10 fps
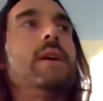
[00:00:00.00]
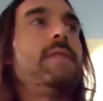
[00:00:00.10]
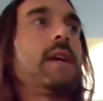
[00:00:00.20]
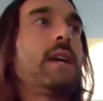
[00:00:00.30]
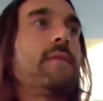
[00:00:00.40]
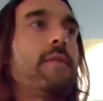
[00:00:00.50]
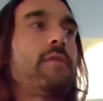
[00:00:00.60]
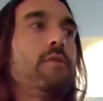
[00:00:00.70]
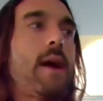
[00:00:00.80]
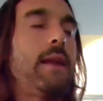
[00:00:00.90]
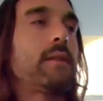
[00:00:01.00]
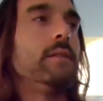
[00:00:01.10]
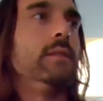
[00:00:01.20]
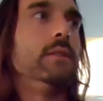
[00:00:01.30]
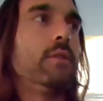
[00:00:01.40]
of thinking of a free
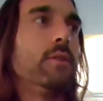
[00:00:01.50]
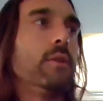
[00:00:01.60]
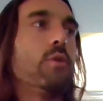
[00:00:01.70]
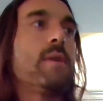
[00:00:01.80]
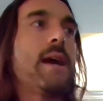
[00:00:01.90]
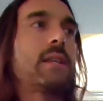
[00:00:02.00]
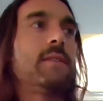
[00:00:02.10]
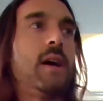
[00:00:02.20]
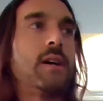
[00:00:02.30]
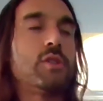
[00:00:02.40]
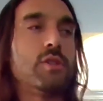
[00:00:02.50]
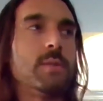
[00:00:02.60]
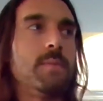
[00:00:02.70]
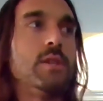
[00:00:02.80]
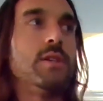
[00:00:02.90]
radical or a reactive oxygen
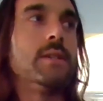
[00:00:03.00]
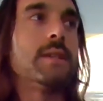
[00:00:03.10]
species,